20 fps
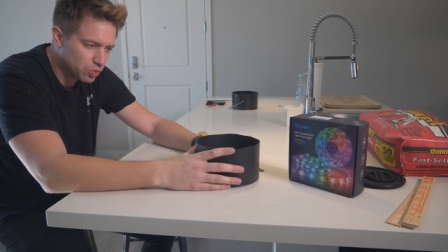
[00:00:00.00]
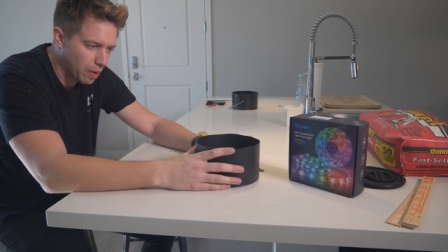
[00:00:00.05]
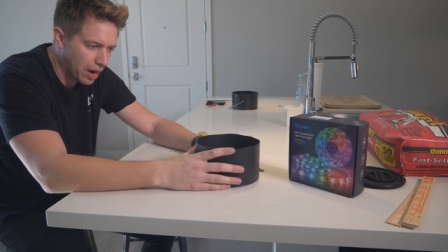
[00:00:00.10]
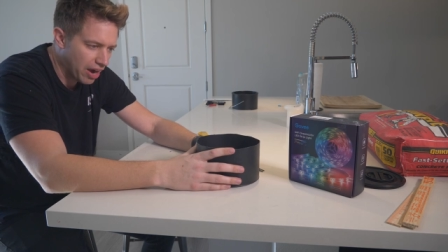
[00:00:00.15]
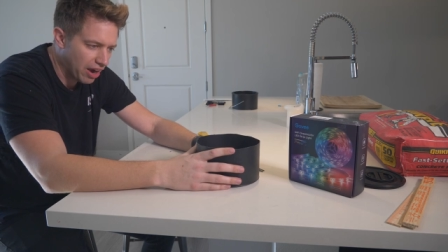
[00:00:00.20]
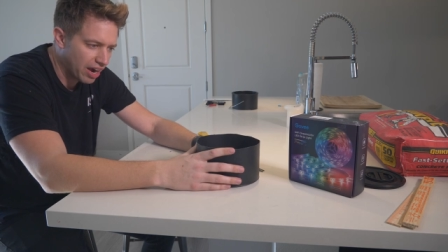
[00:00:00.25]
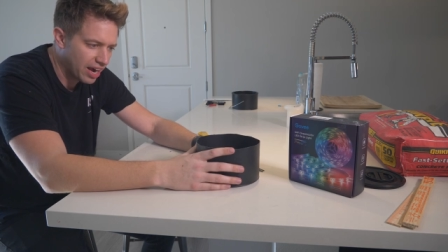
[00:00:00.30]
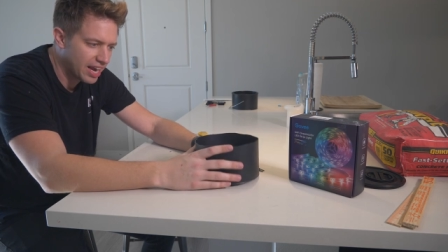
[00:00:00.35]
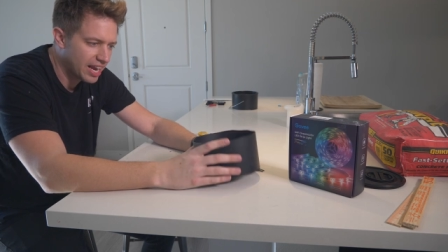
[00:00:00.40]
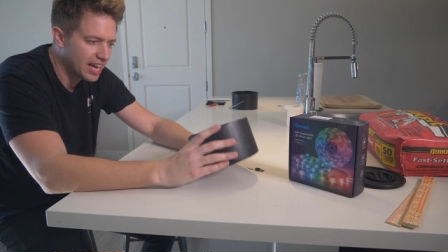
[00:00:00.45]
is
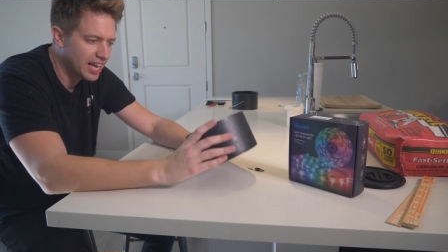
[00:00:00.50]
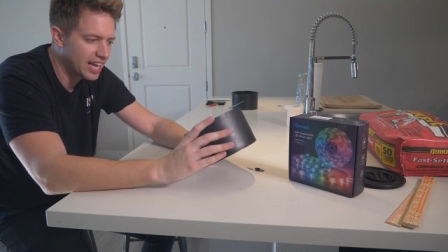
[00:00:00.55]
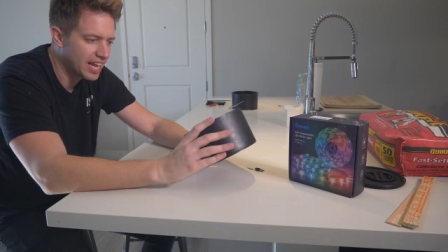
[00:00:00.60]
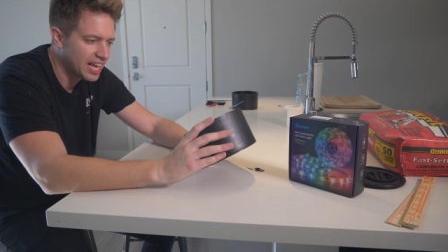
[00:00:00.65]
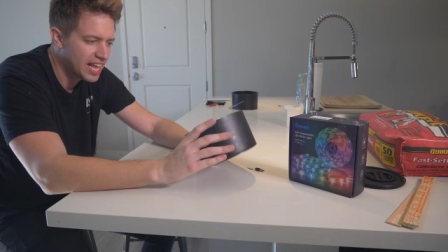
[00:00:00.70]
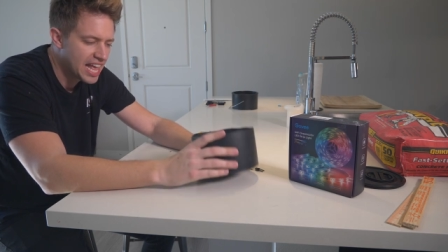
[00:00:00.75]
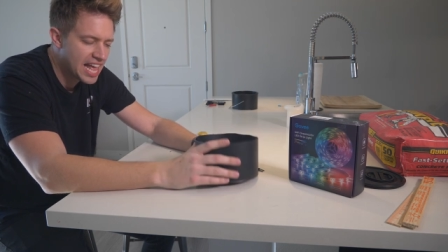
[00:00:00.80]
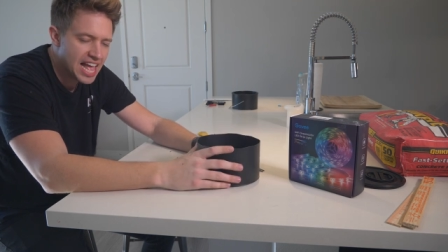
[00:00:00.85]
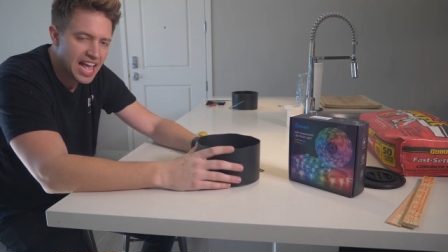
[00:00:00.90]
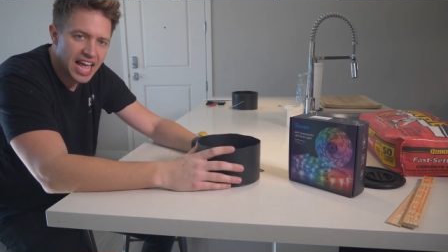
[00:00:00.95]
where
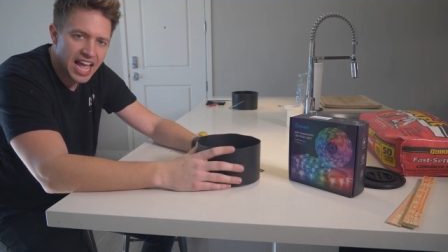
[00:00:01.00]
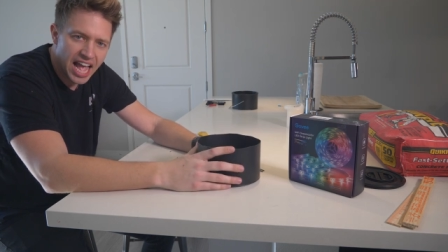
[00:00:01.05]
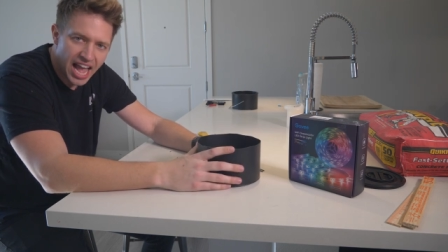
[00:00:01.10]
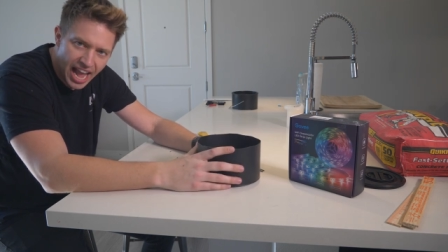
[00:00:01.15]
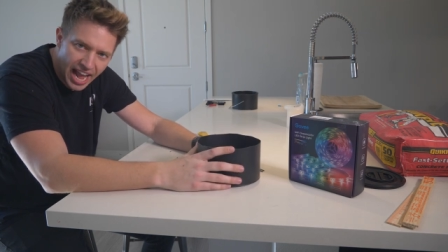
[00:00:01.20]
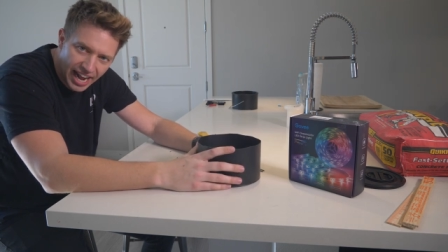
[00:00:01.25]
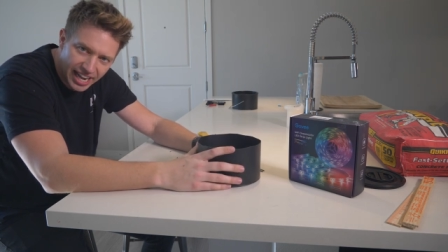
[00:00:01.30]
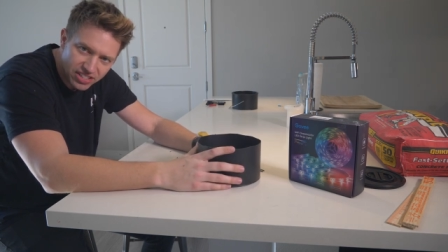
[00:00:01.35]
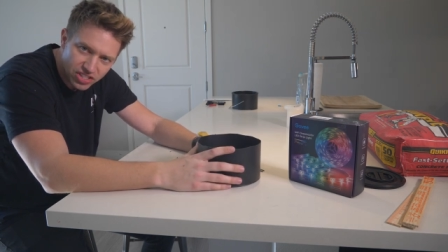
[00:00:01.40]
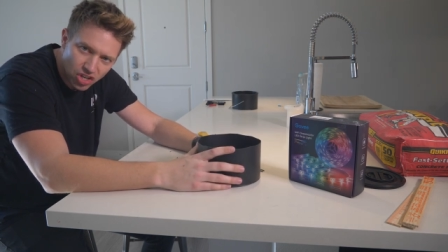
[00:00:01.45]

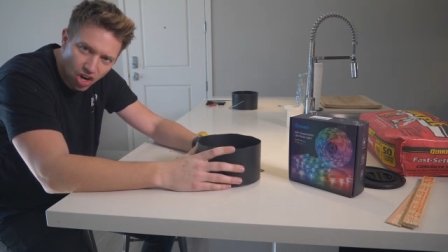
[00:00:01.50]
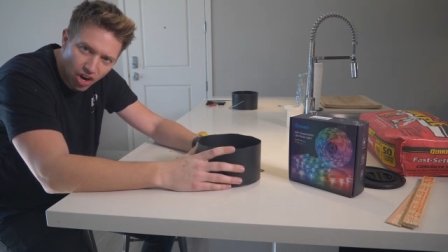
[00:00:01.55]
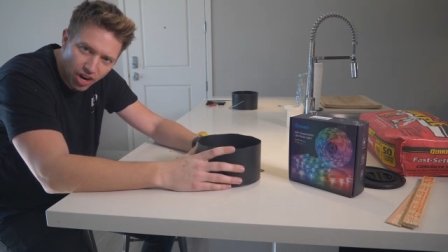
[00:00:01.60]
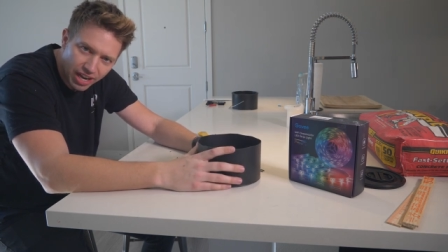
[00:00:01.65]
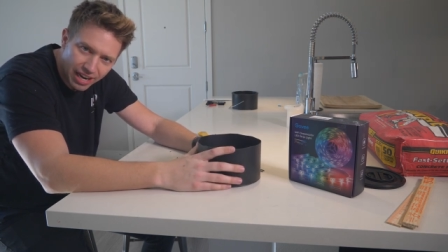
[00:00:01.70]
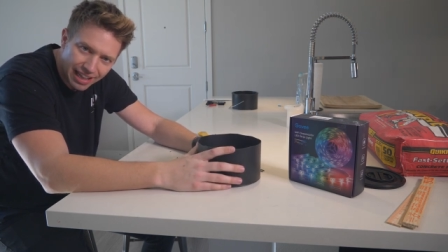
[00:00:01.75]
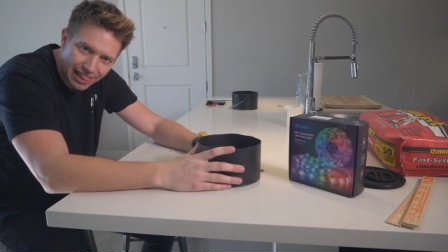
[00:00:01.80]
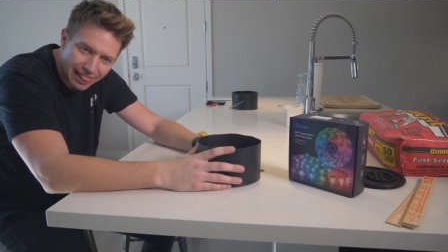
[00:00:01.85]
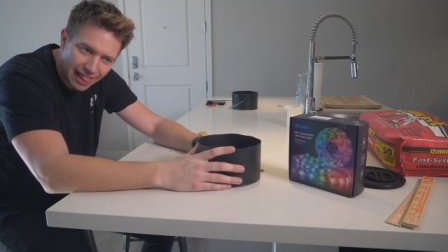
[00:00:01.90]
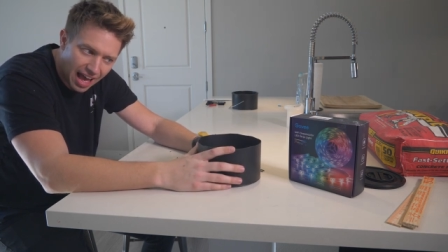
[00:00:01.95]
it's all
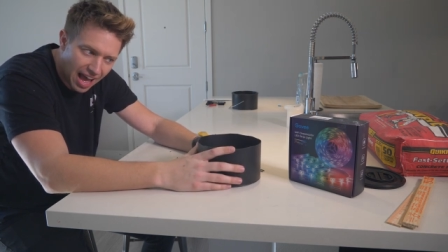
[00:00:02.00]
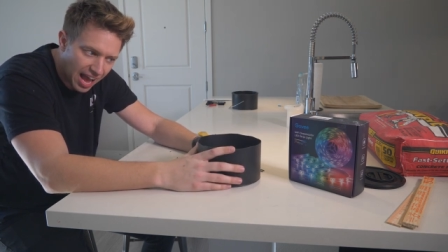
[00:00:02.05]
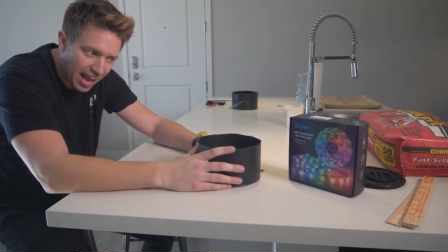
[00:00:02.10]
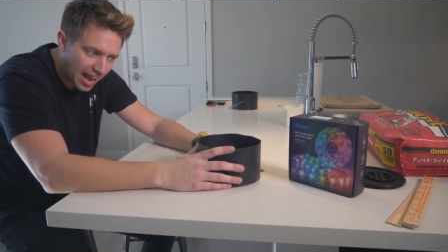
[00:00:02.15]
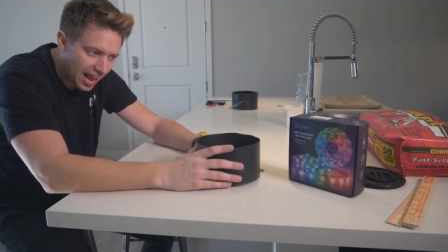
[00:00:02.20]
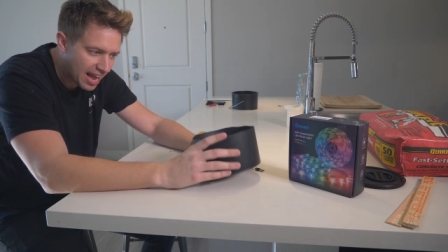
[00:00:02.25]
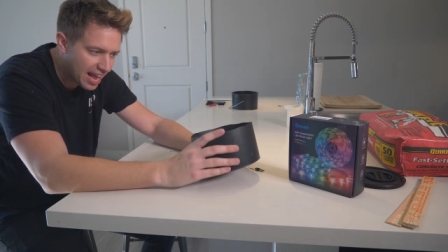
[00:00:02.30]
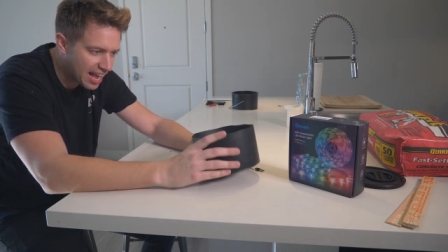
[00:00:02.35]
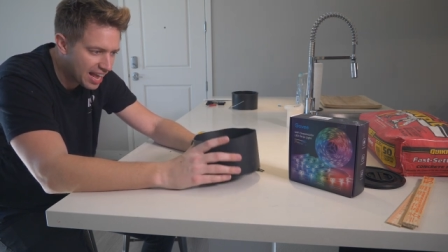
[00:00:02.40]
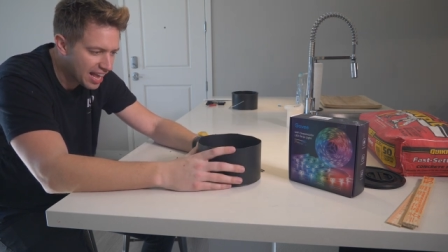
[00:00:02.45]
gonna
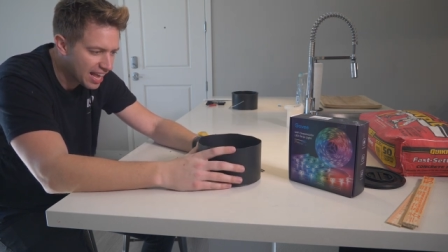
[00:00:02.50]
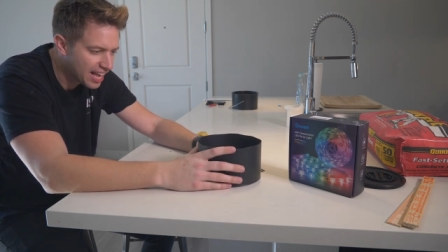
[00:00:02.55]
lie,